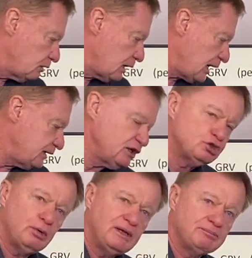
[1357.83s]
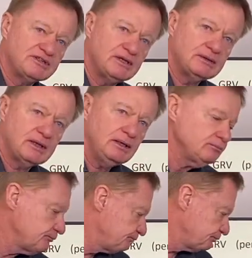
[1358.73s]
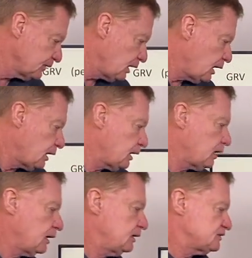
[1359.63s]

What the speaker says: 18-20% there, and